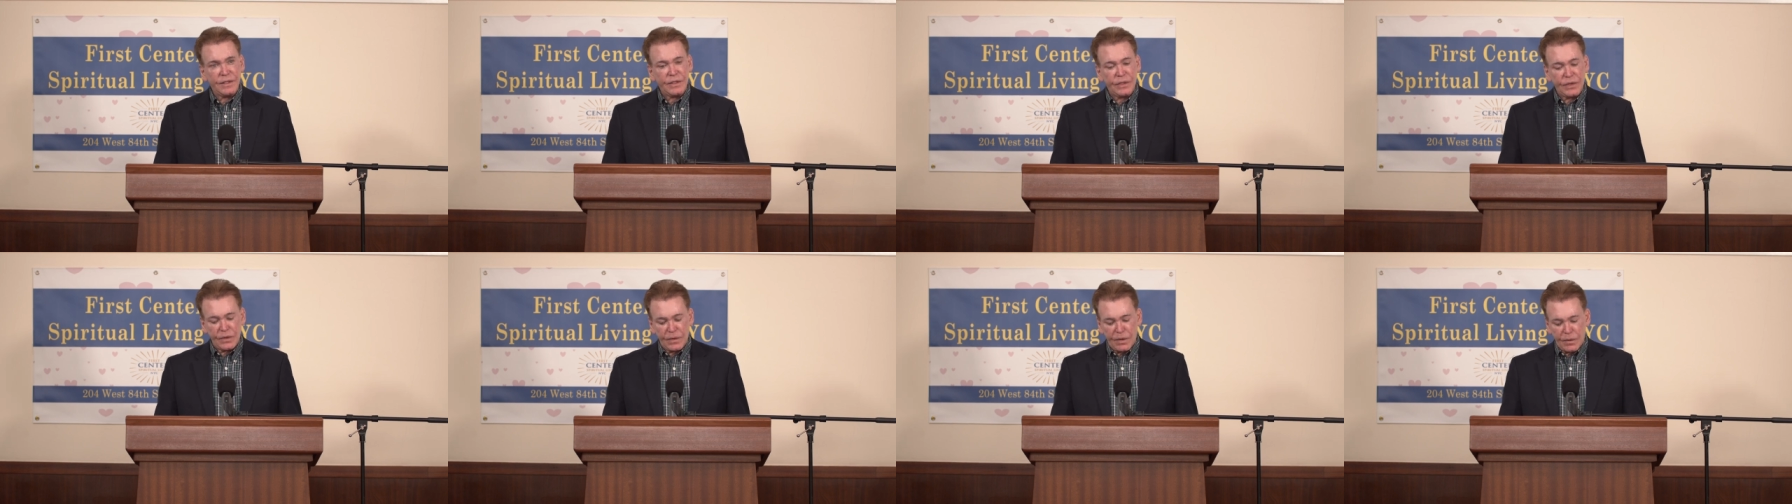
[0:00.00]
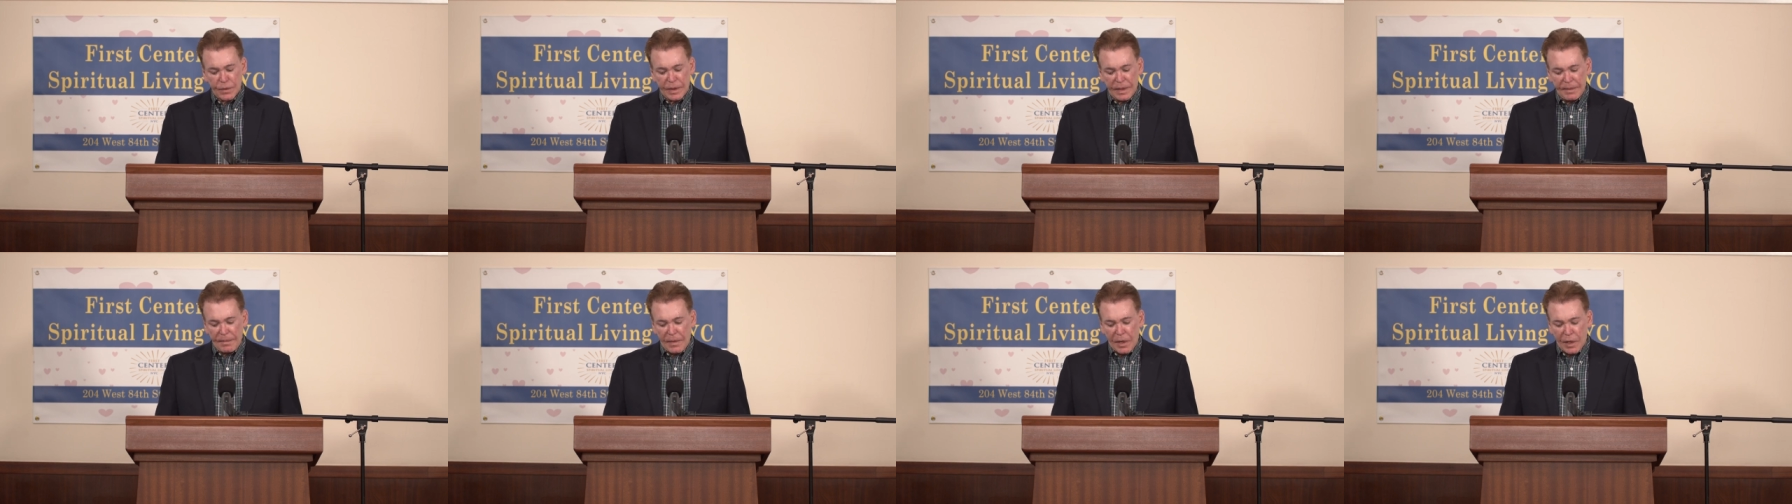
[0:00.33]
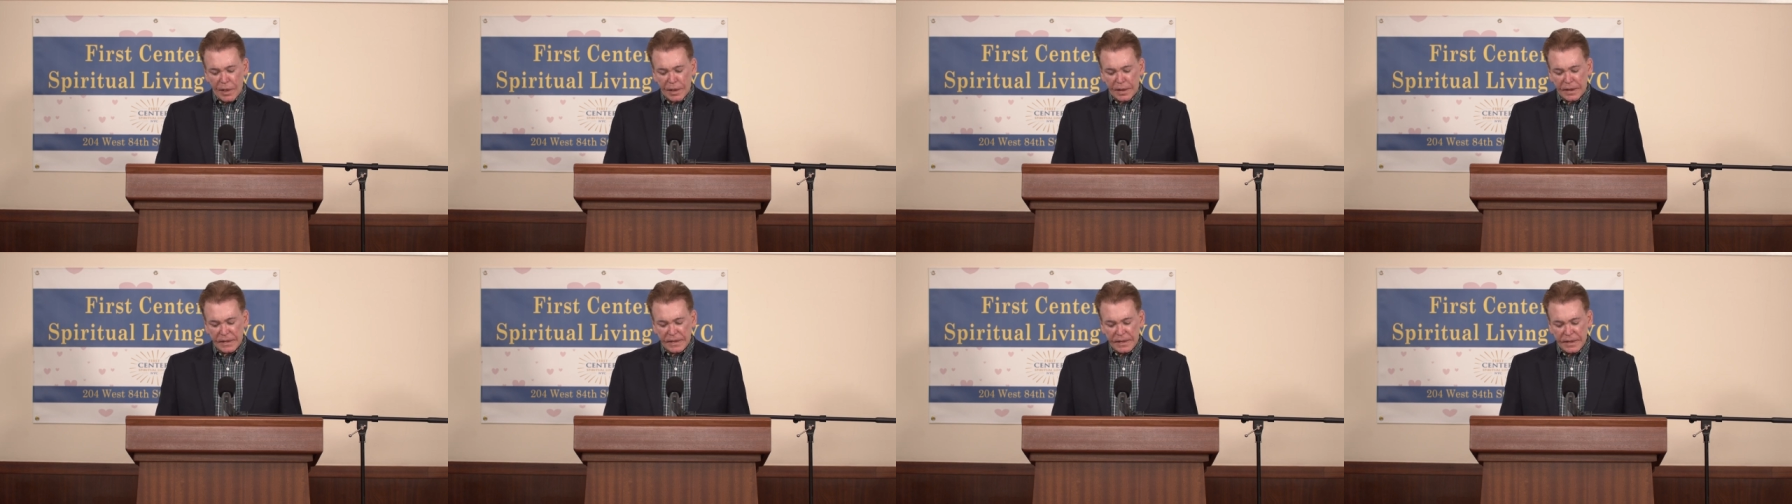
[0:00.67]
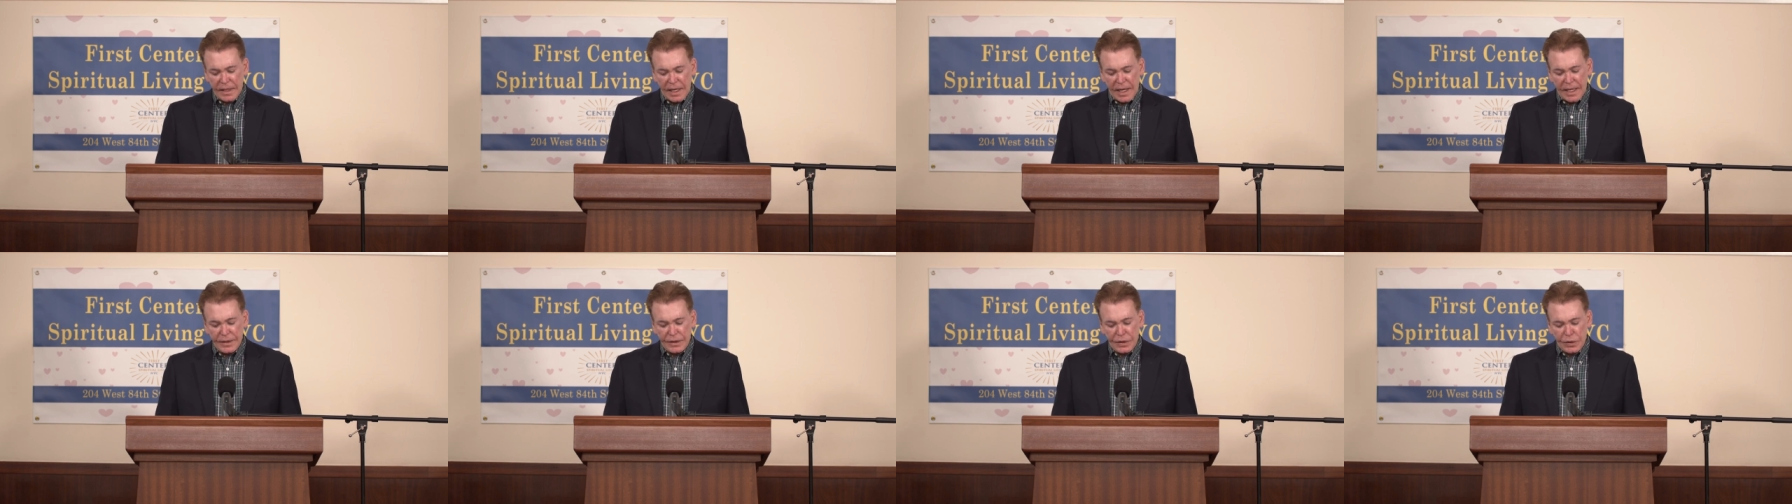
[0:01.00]
to the remarks,
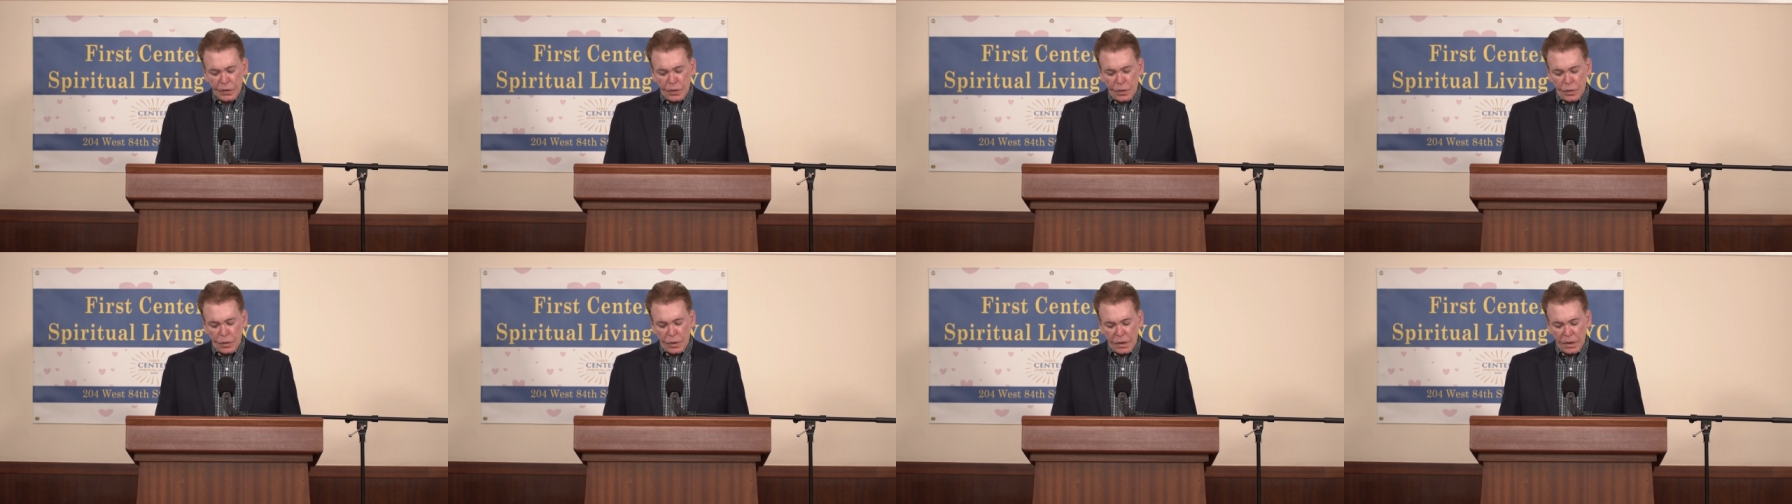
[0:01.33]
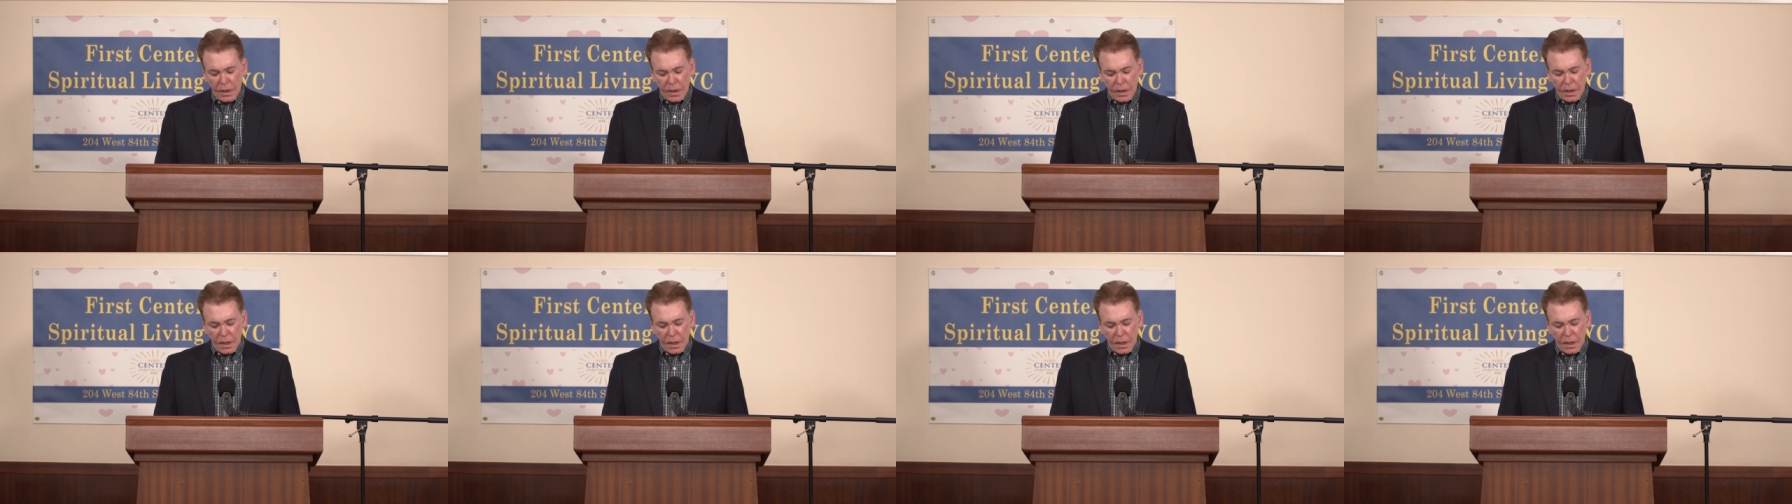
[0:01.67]
and I do